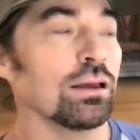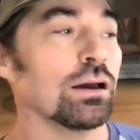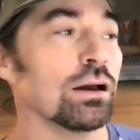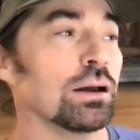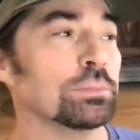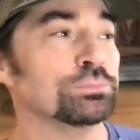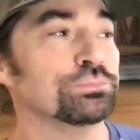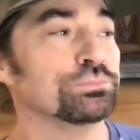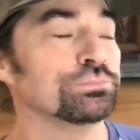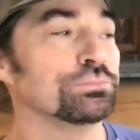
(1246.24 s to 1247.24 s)

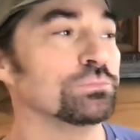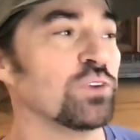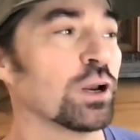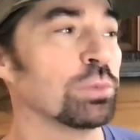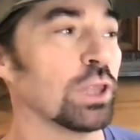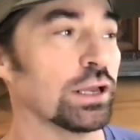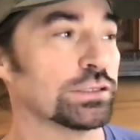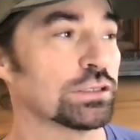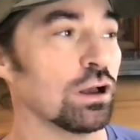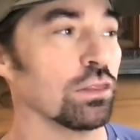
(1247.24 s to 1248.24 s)
Um, very
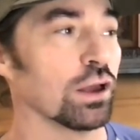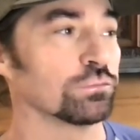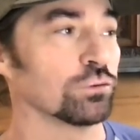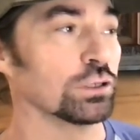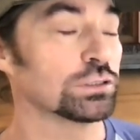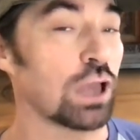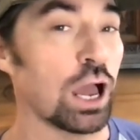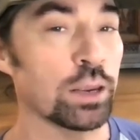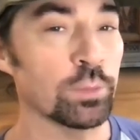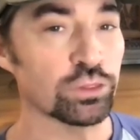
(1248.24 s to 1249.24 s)
blessed on that front.
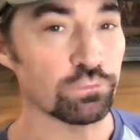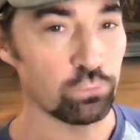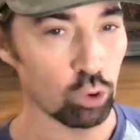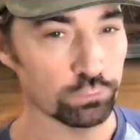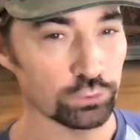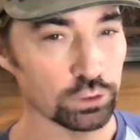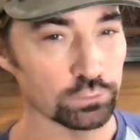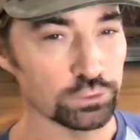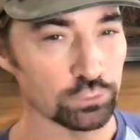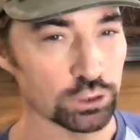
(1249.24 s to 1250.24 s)
I am at the forefront
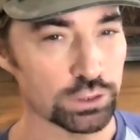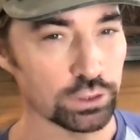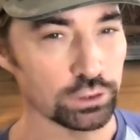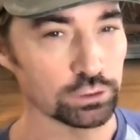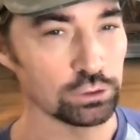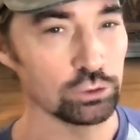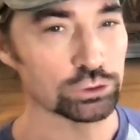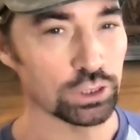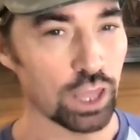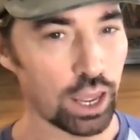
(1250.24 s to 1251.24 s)
of diversity and
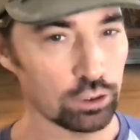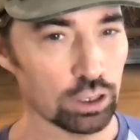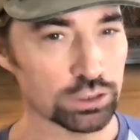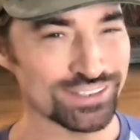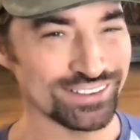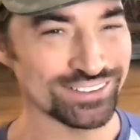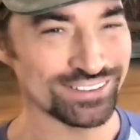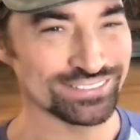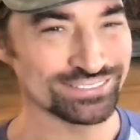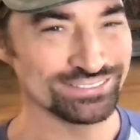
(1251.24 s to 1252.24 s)
inclusion at Art Center.
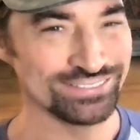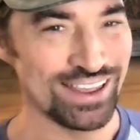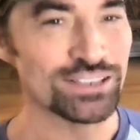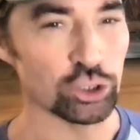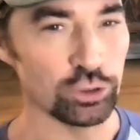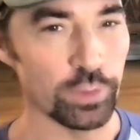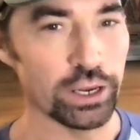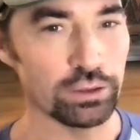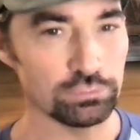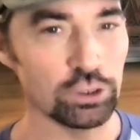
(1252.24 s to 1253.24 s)
So you
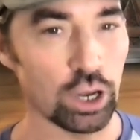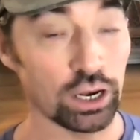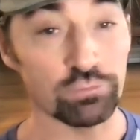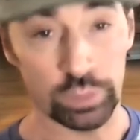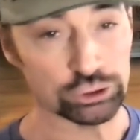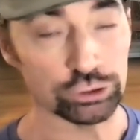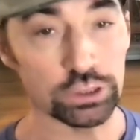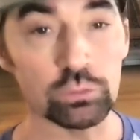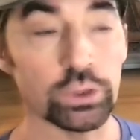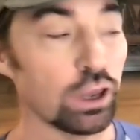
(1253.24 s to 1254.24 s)
may know, and I've mentioned
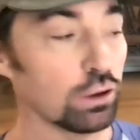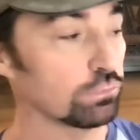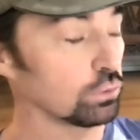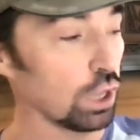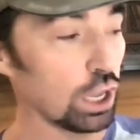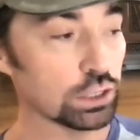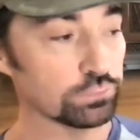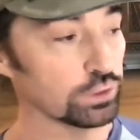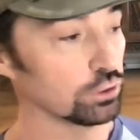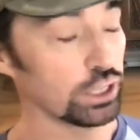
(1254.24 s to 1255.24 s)
it, we have a lot of
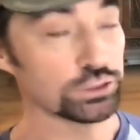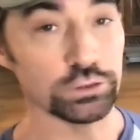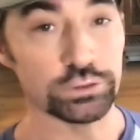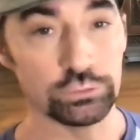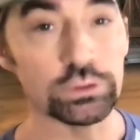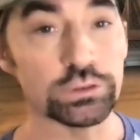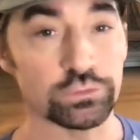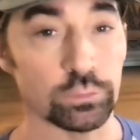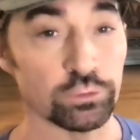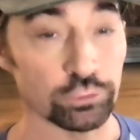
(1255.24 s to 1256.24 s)
international students
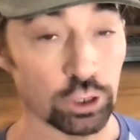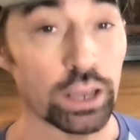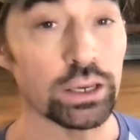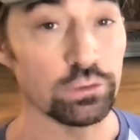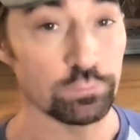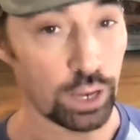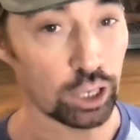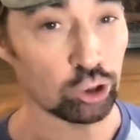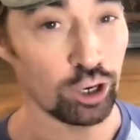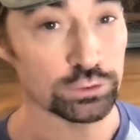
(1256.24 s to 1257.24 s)
from a variety of
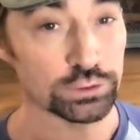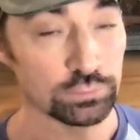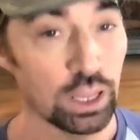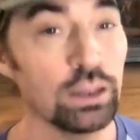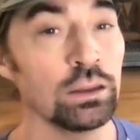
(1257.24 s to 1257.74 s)
backgrounds.